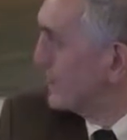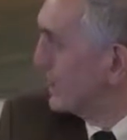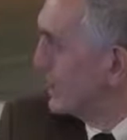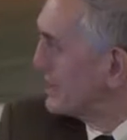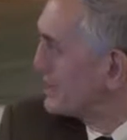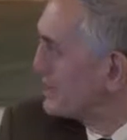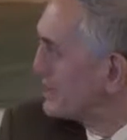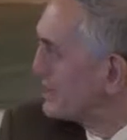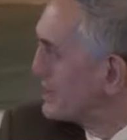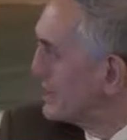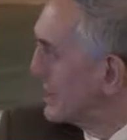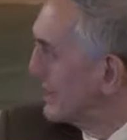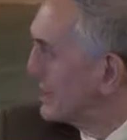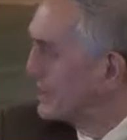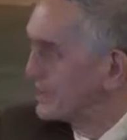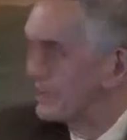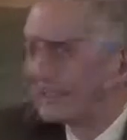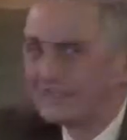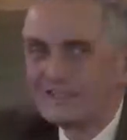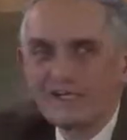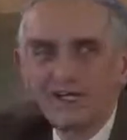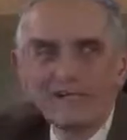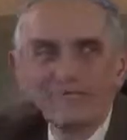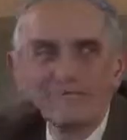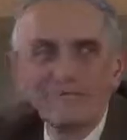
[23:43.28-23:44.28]
as the
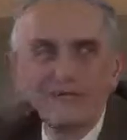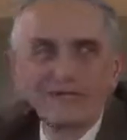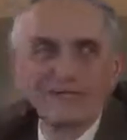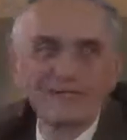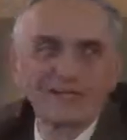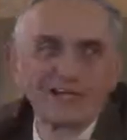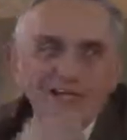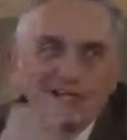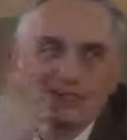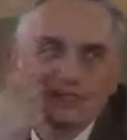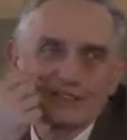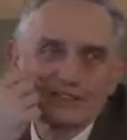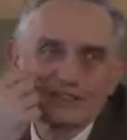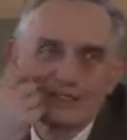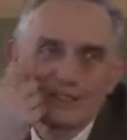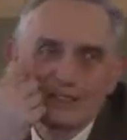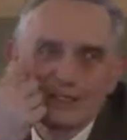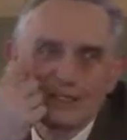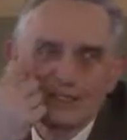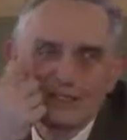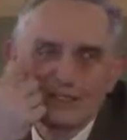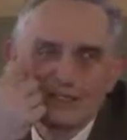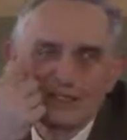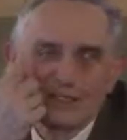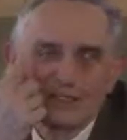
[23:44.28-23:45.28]
academic, and it
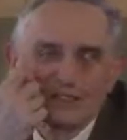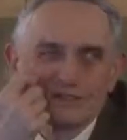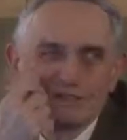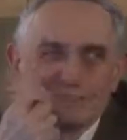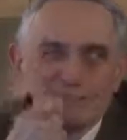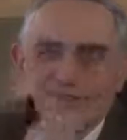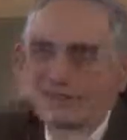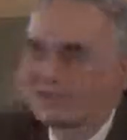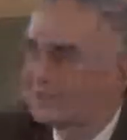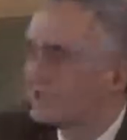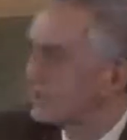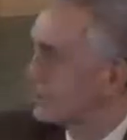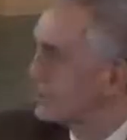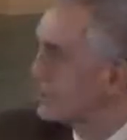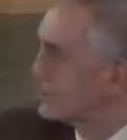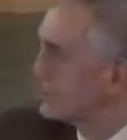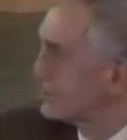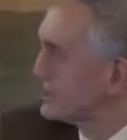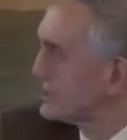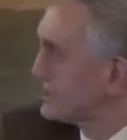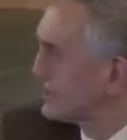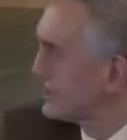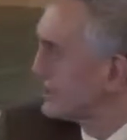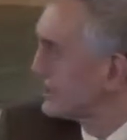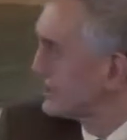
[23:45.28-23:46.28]
certainly doesn't make
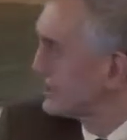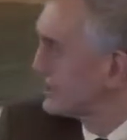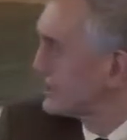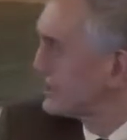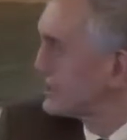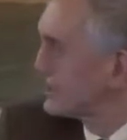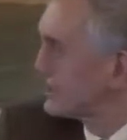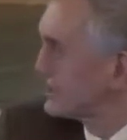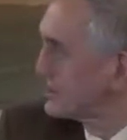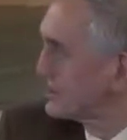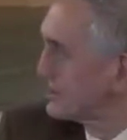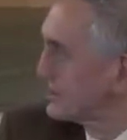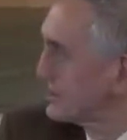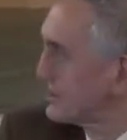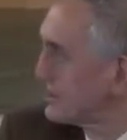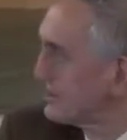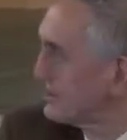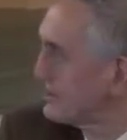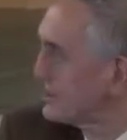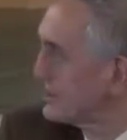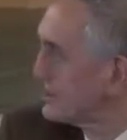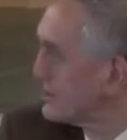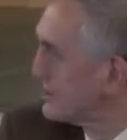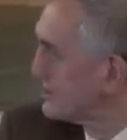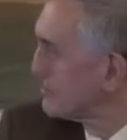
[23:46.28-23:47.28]
sense to Fritz as an
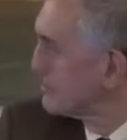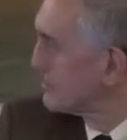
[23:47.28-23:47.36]
enemy of the